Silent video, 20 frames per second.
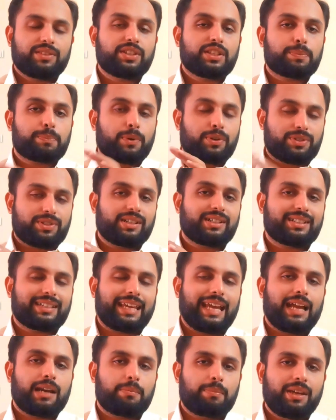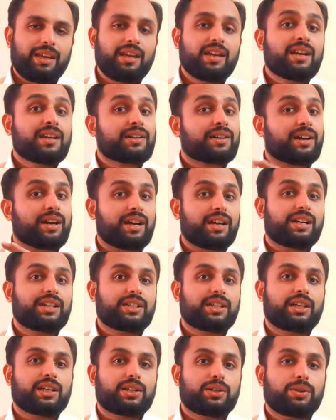This proceeds can be
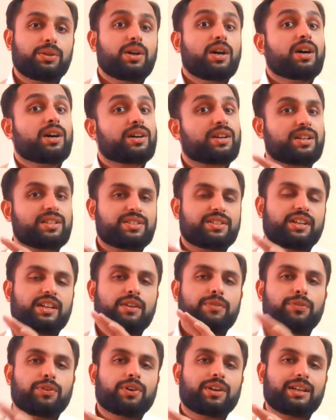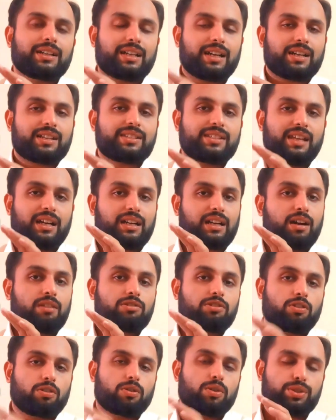credited to resident foreign currency
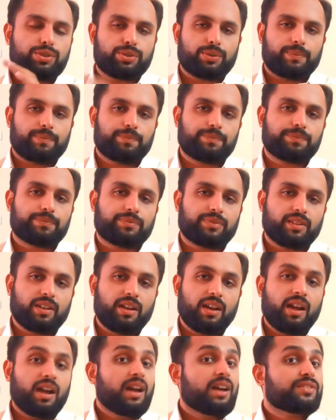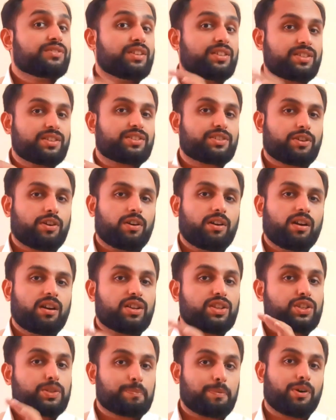account also. This is called
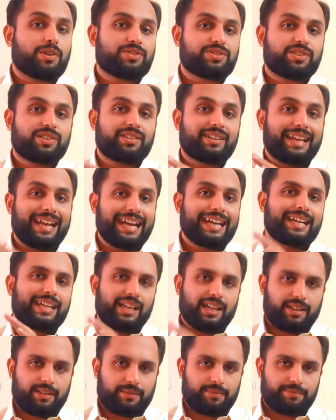sponsored ADR.